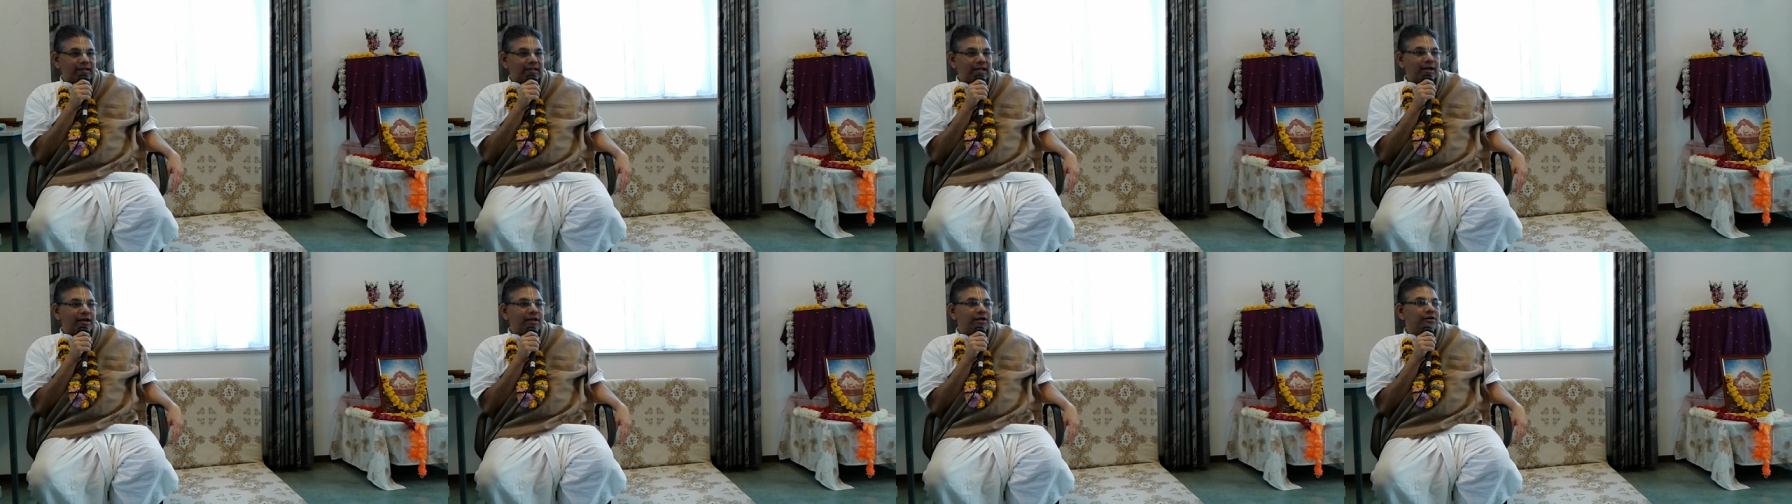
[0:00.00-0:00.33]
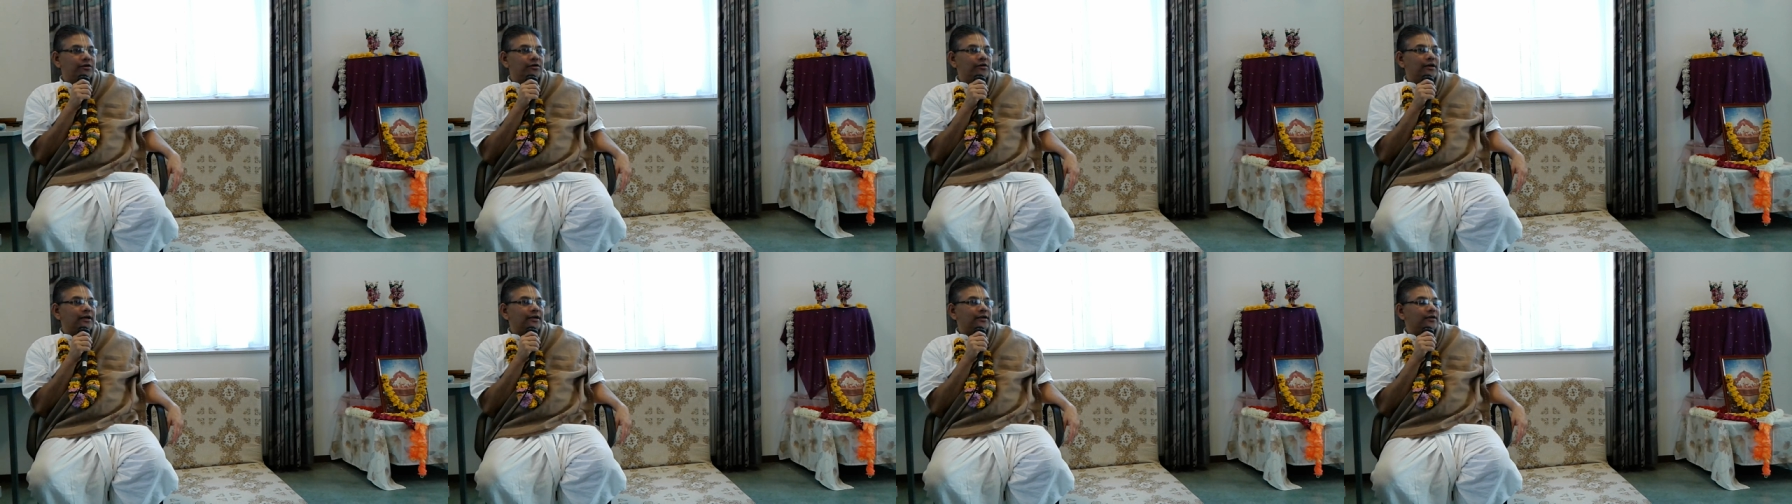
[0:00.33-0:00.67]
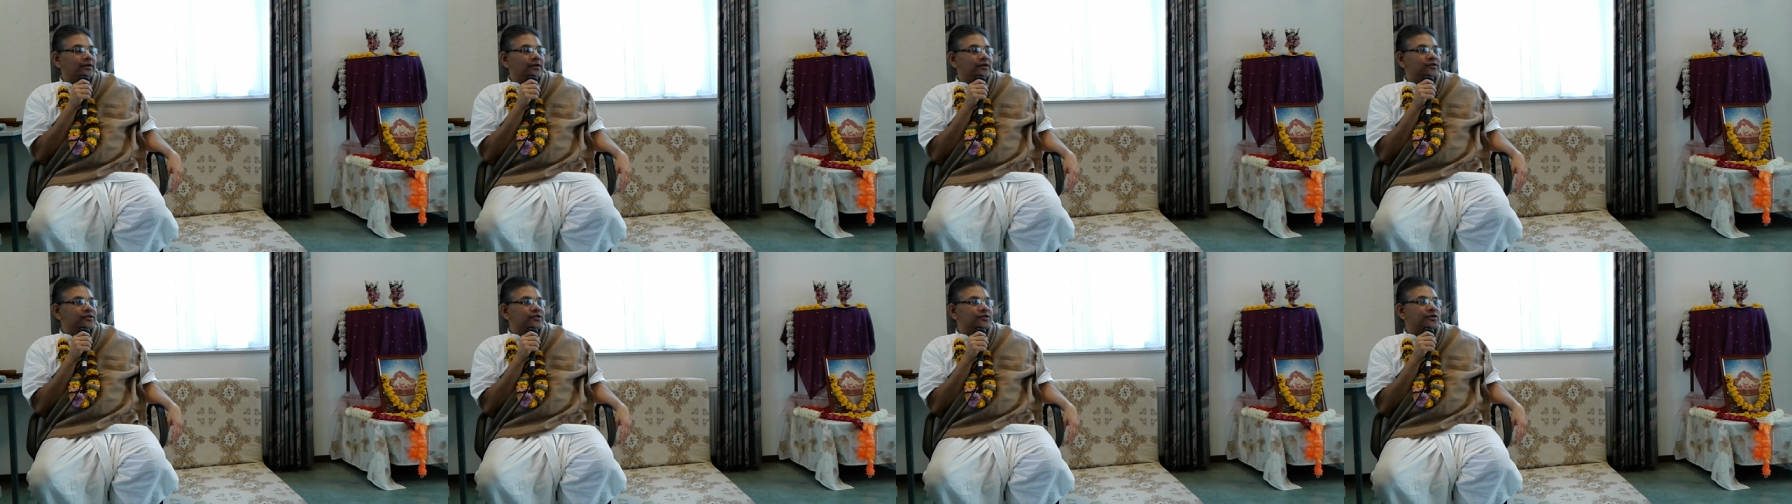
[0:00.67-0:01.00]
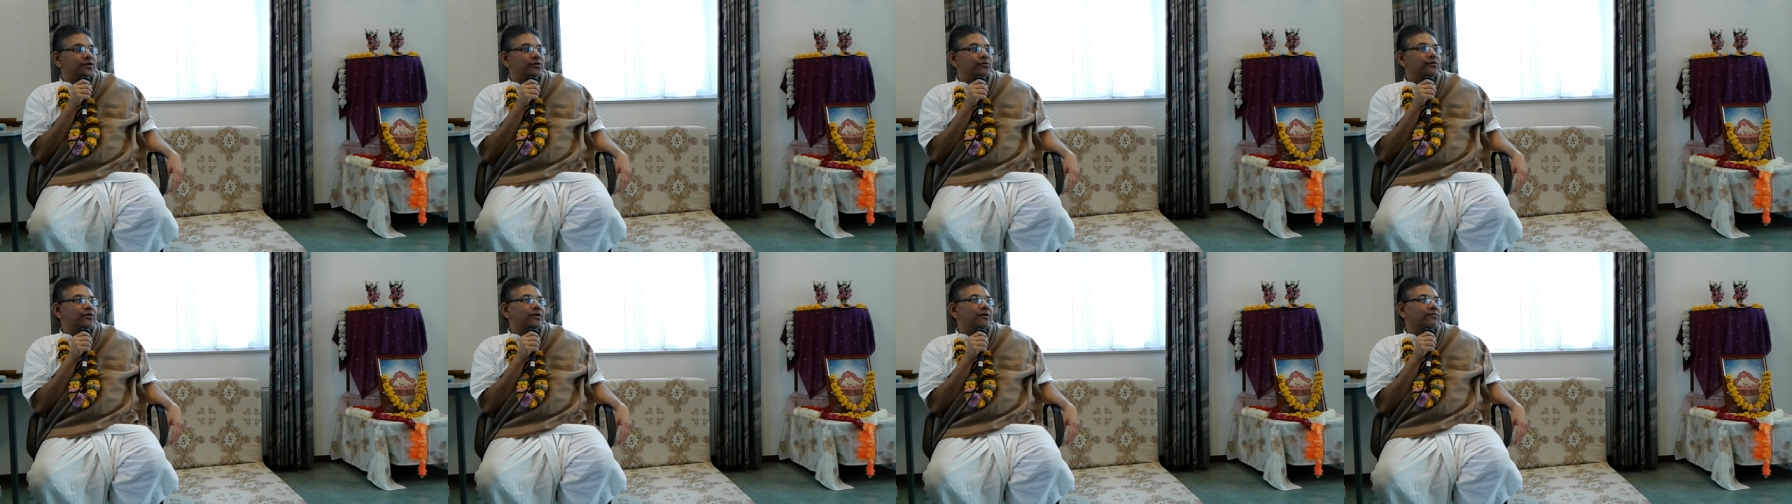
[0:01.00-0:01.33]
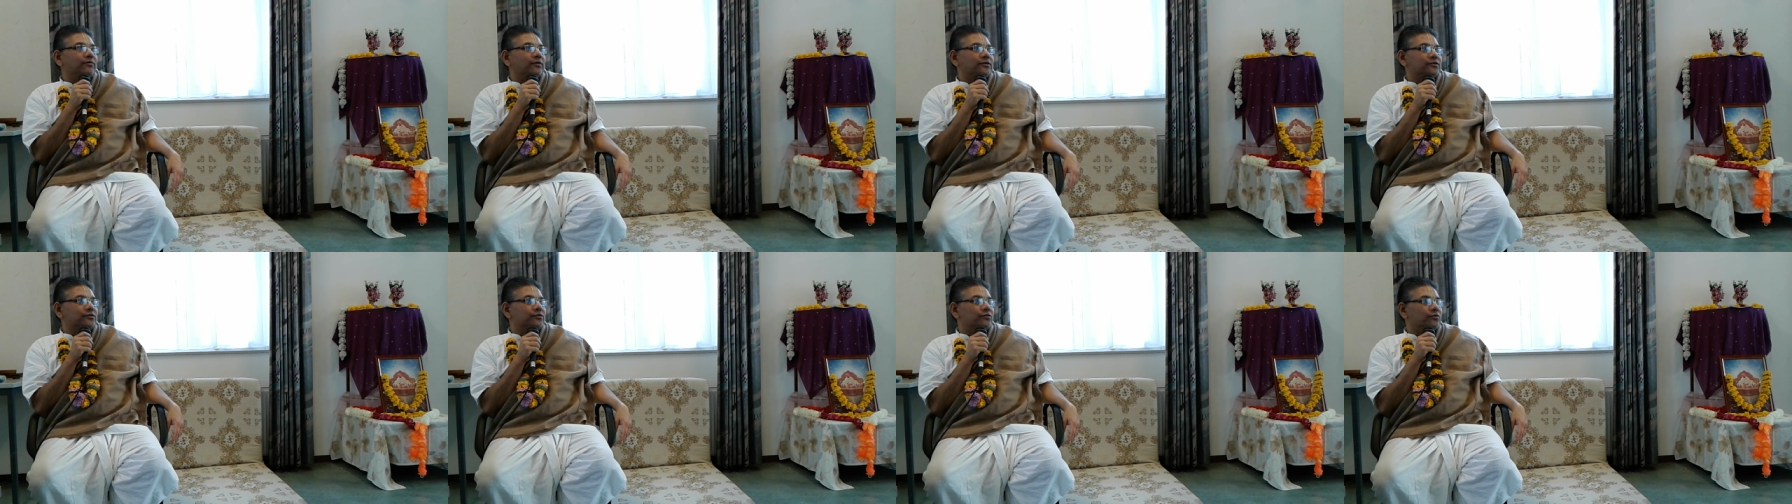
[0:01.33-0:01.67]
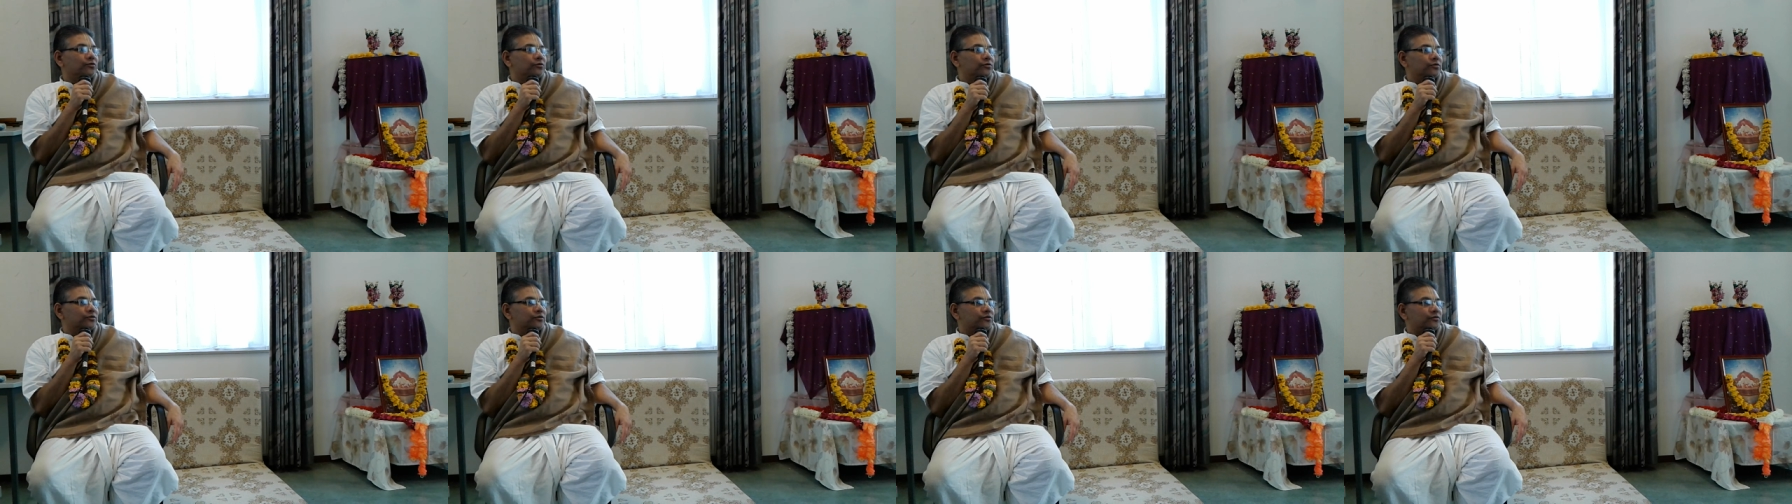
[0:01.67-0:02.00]
Then his duty was to
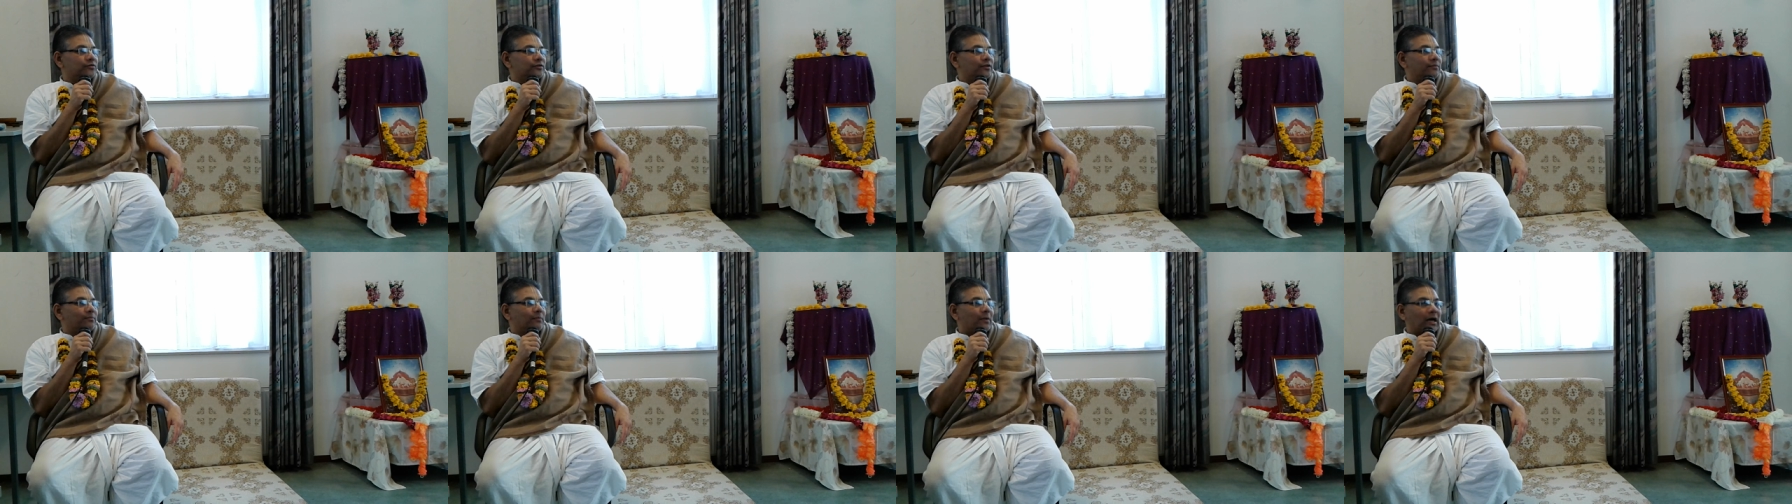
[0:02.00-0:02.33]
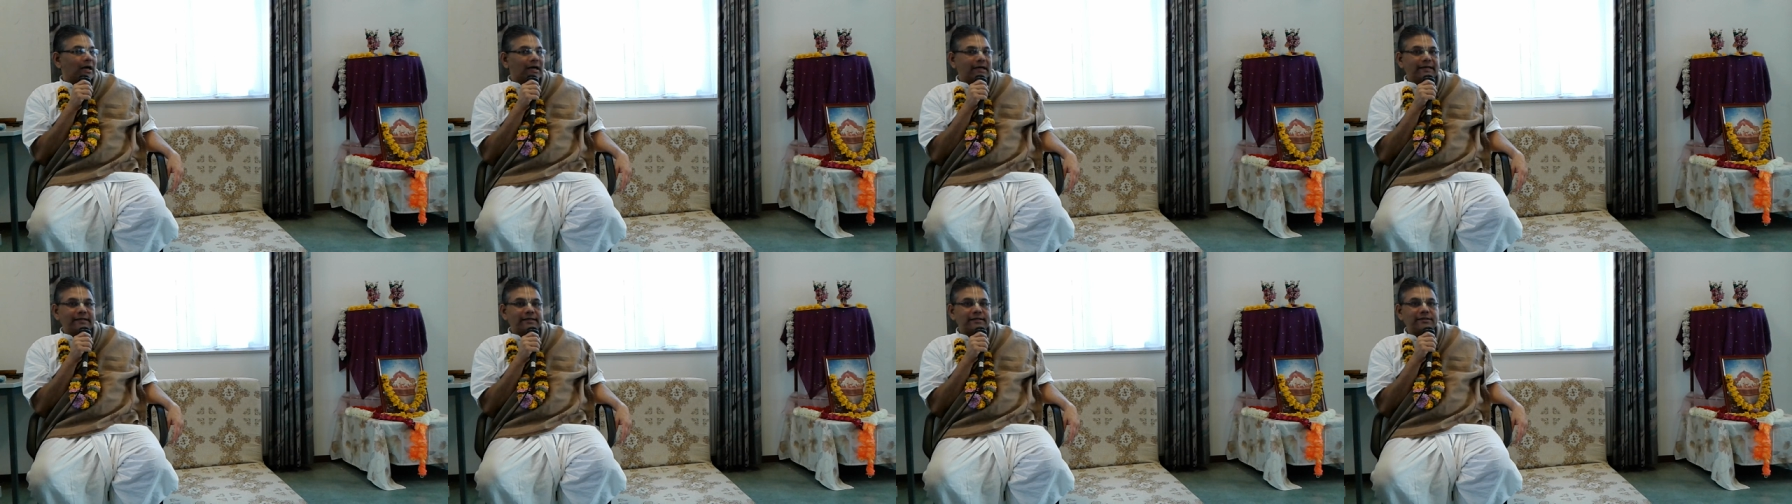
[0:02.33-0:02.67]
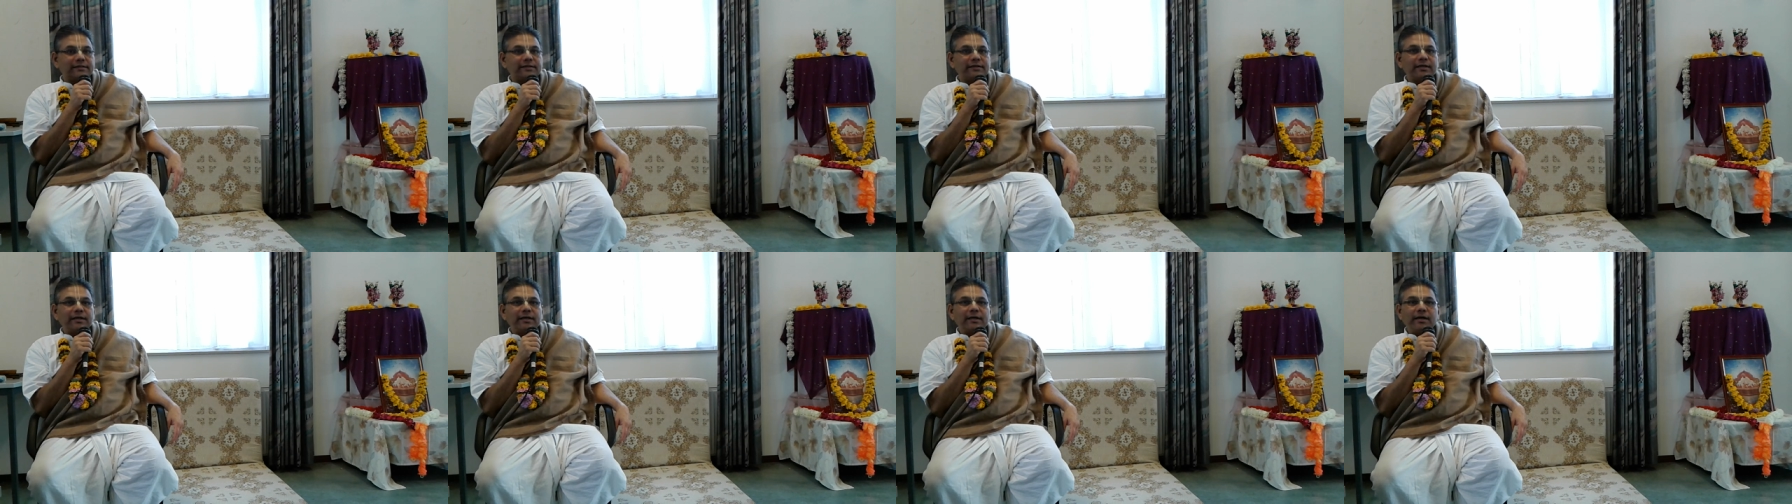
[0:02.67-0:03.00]
go to the market